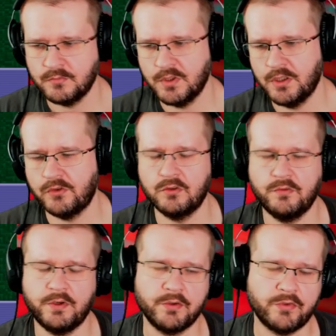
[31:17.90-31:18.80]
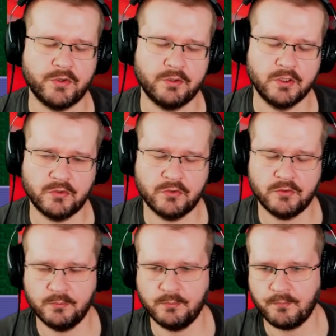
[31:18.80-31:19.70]
It's not very serious,
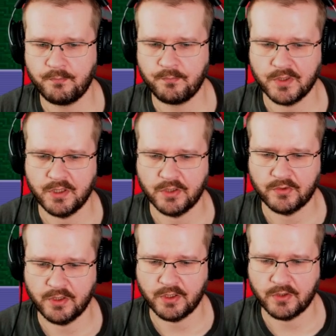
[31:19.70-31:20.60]
it doesn't take